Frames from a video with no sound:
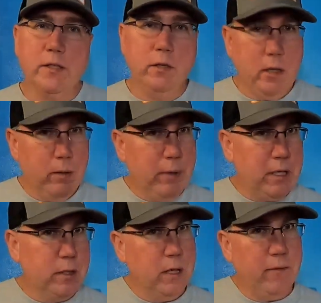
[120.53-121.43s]
So you need to
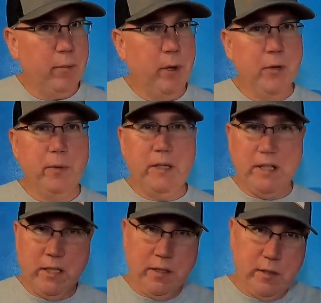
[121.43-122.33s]
make sure you have a buzzbait
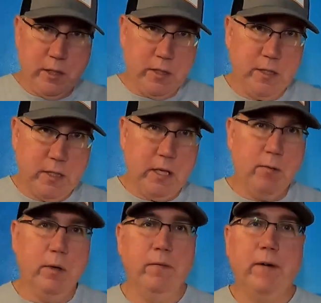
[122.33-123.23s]
that doesn't just
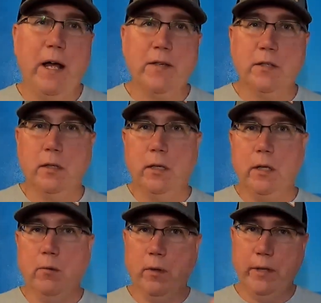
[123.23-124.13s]
sink real fast. You need to
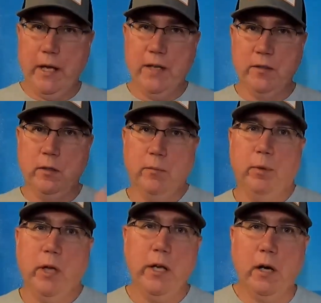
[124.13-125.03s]
get one that has a good
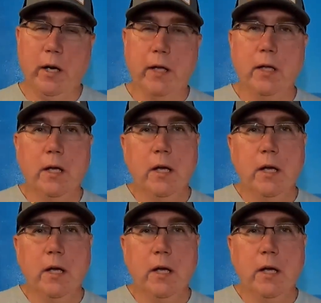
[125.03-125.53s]
plane on it.